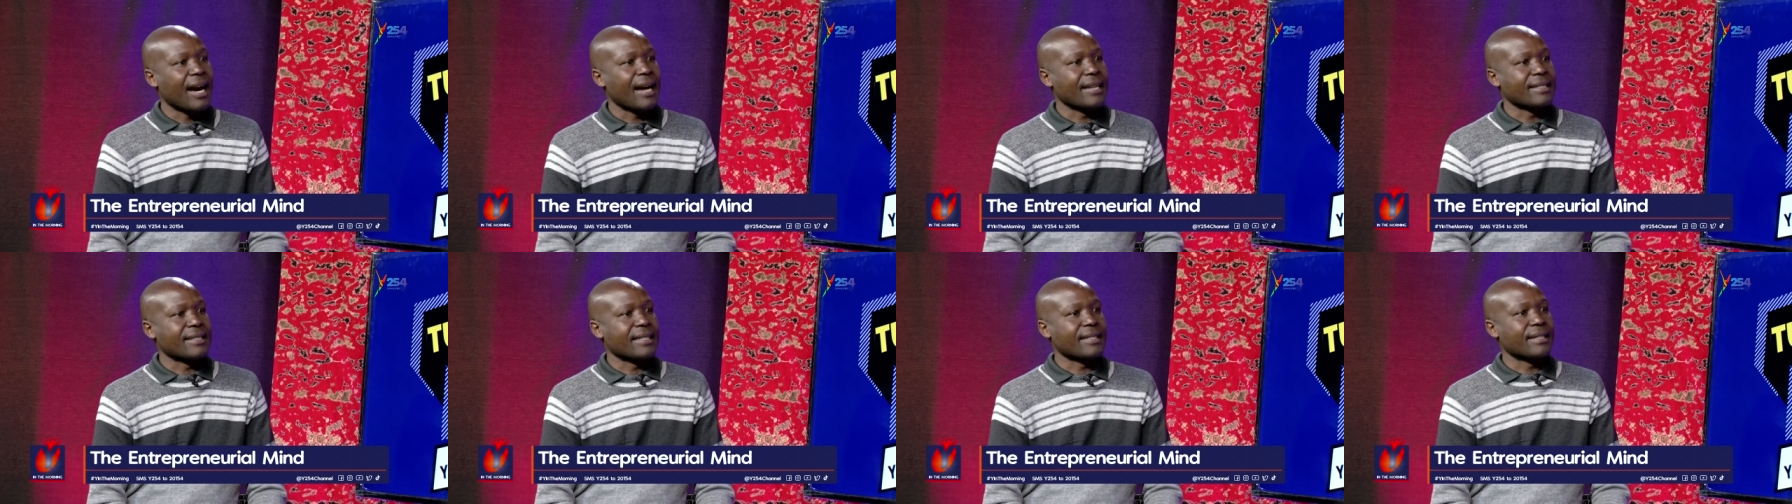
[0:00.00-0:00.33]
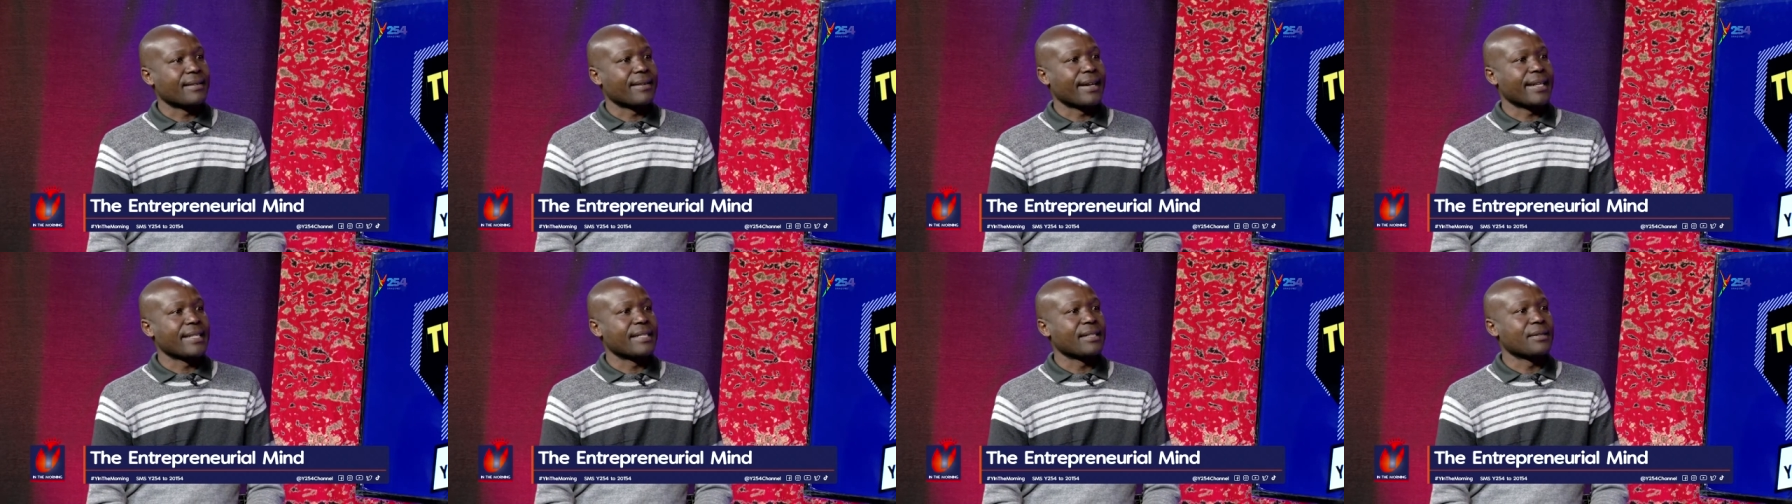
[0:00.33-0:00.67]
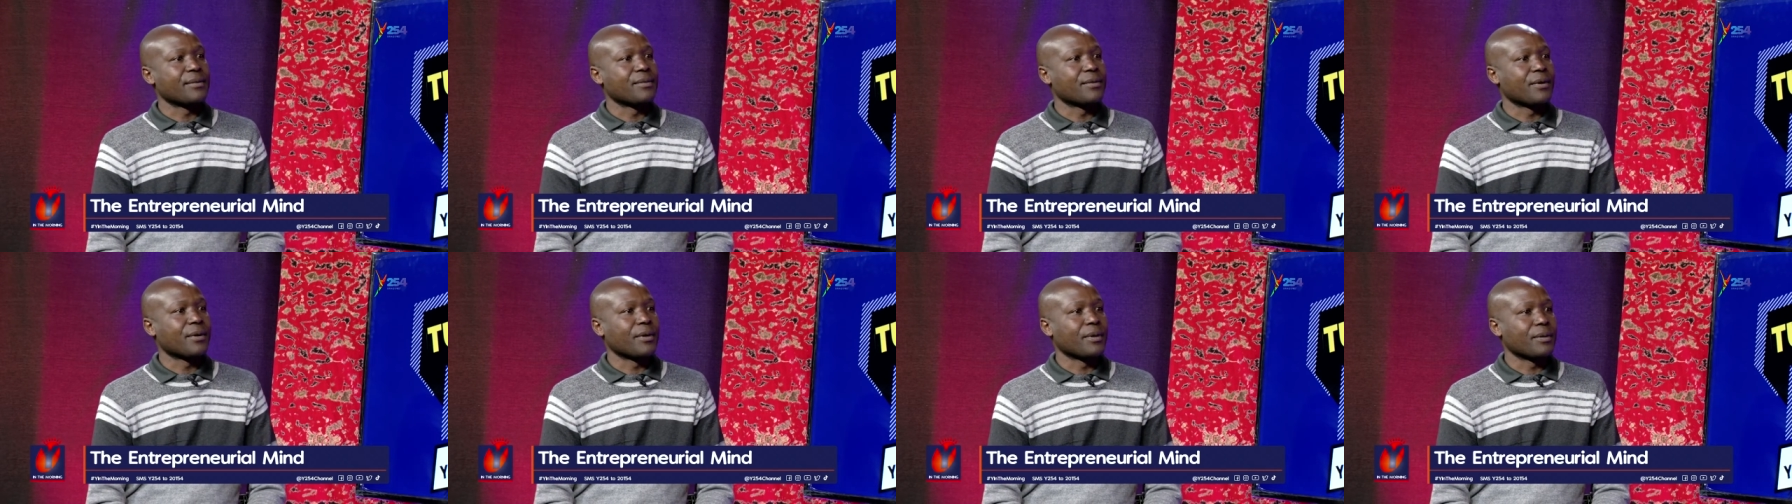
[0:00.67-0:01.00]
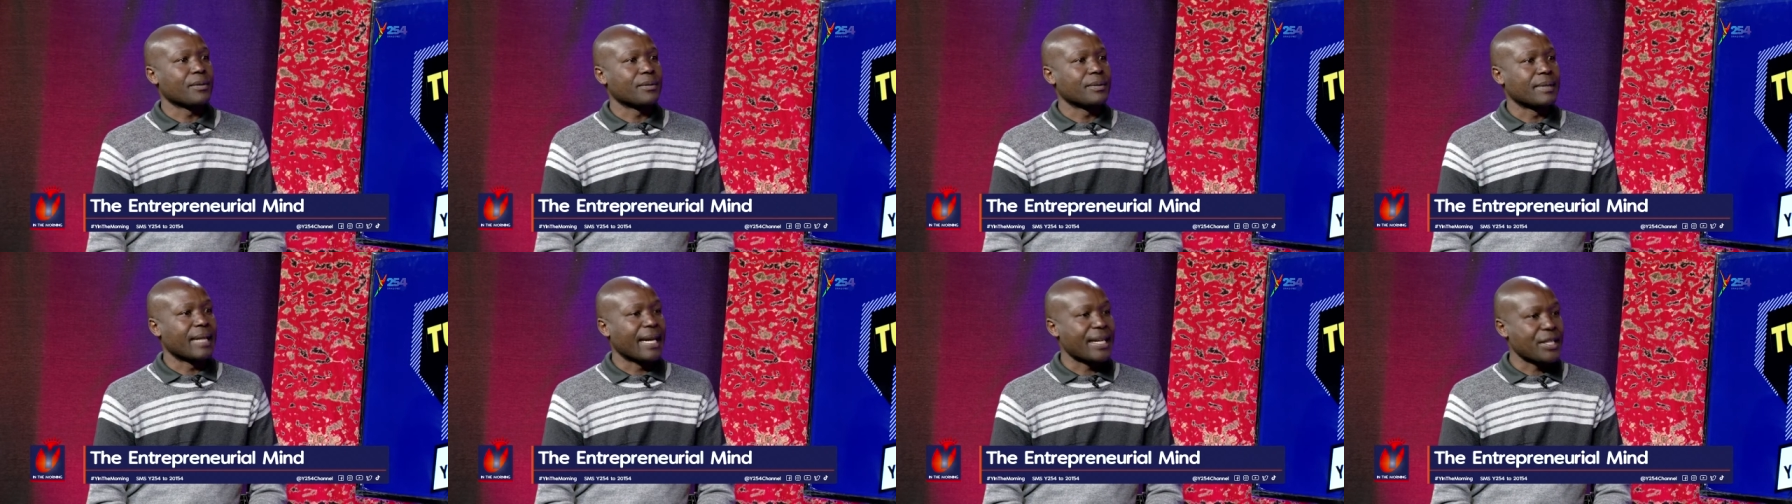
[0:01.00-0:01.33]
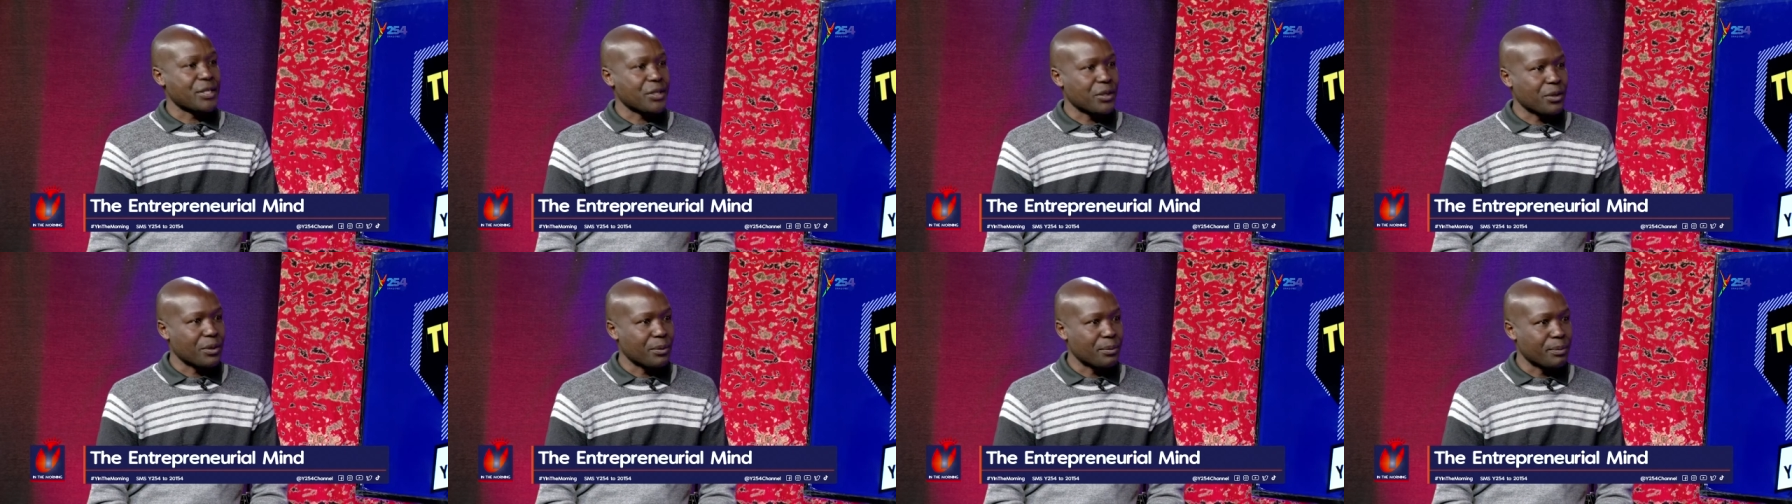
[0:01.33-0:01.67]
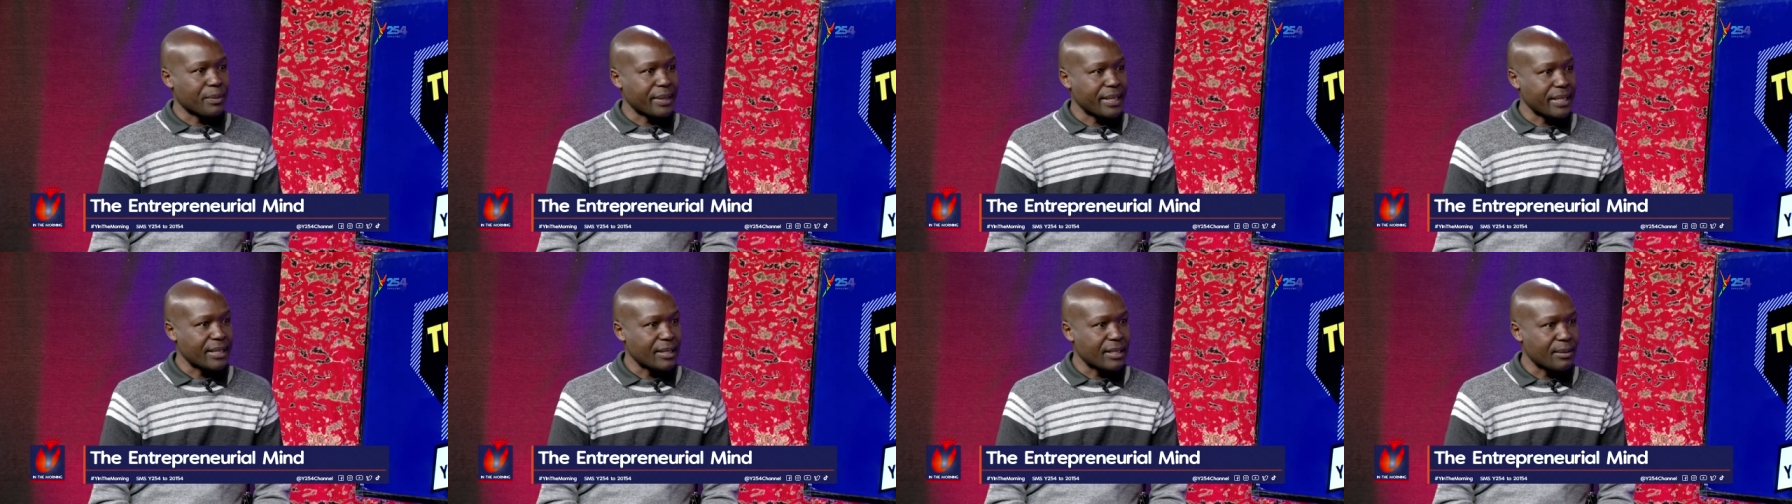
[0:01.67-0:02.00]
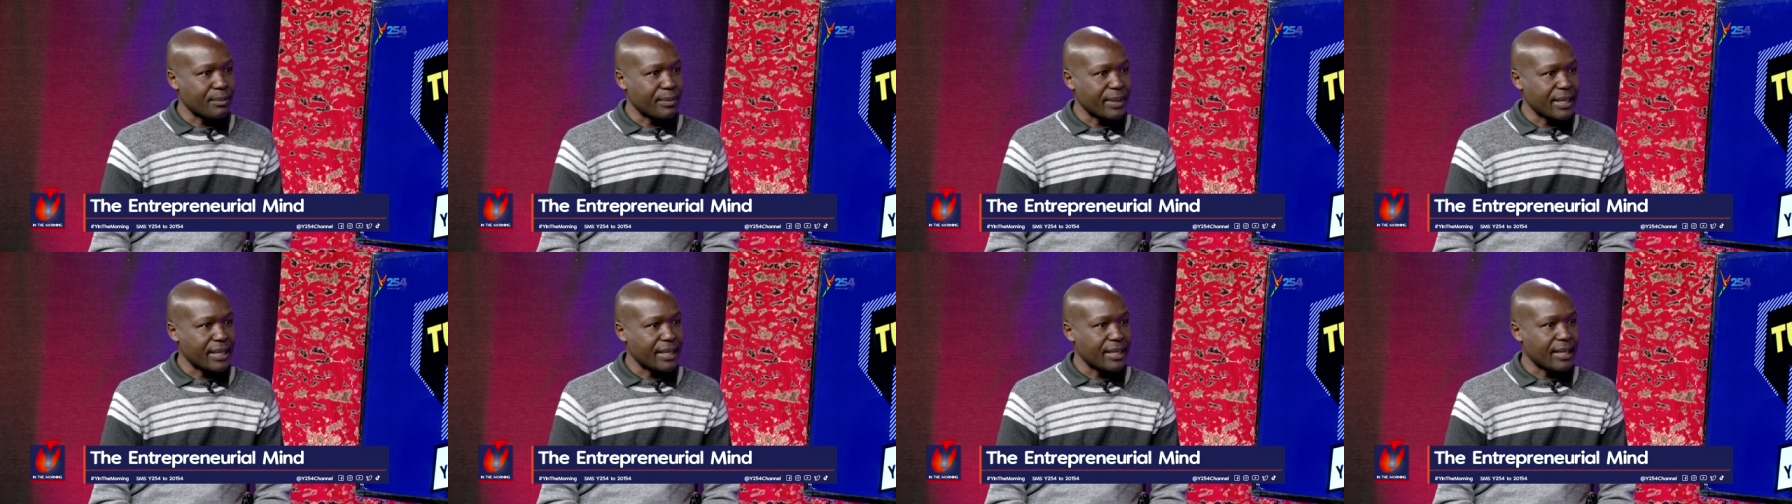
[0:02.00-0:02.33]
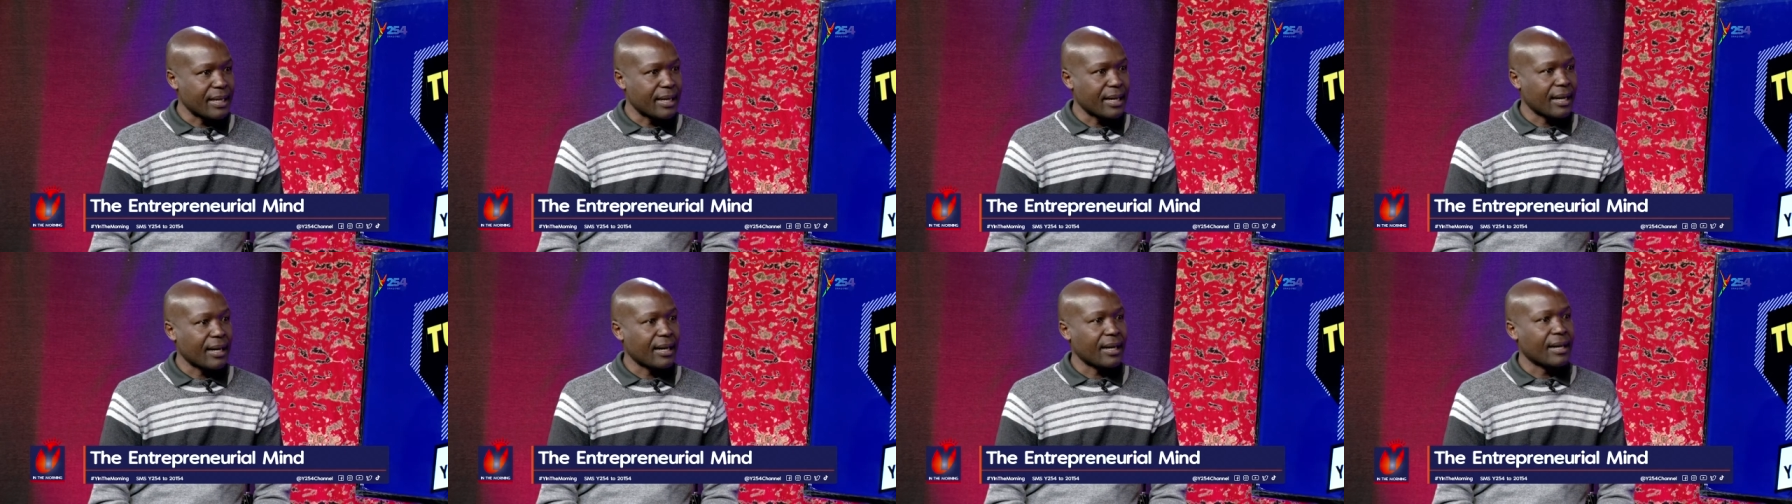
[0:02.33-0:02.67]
I started writing for national print media.